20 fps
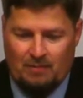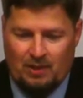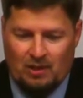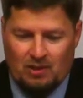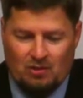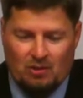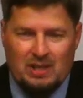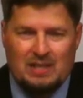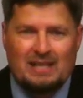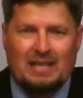
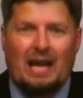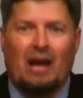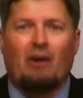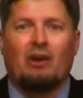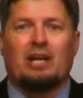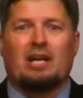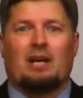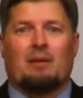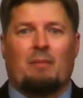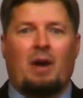So he's
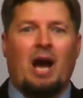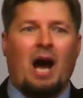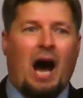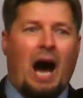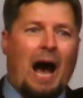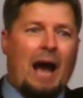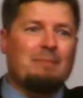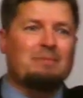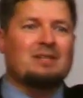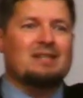telling him,
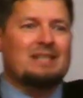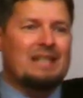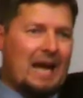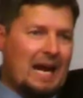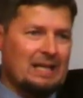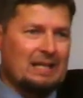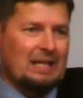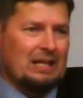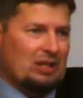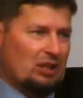I'm
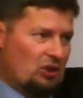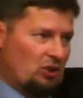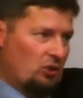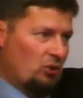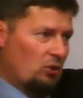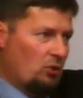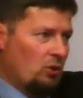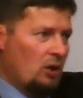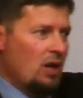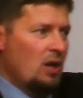sending
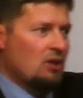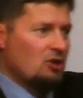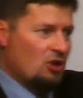you